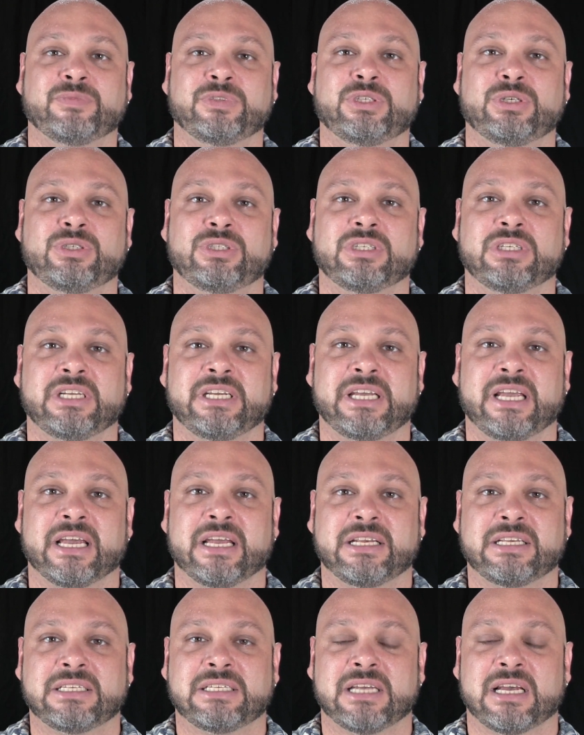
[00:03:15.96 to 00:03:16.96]
Usually
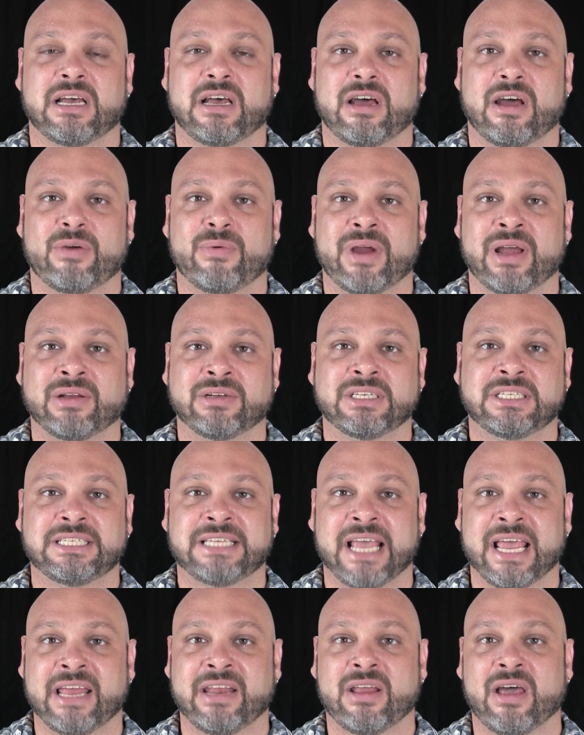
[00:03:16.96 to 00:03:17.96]
get around
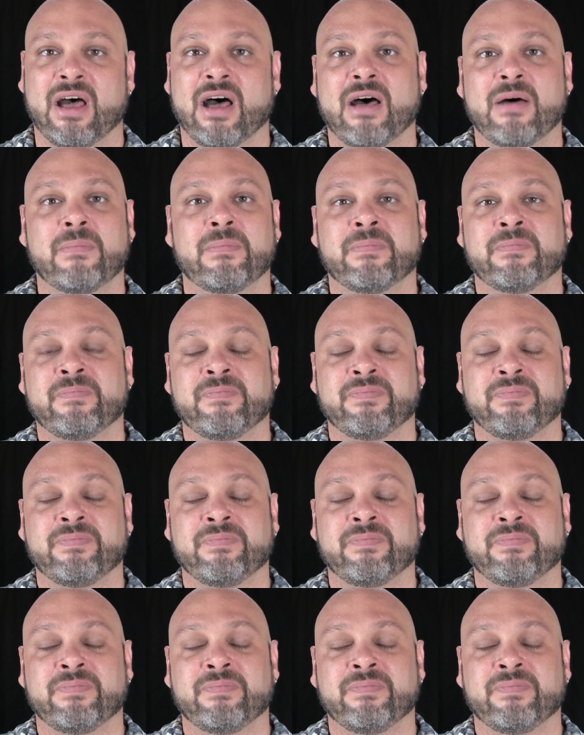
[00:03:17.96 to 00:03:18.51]
10 up.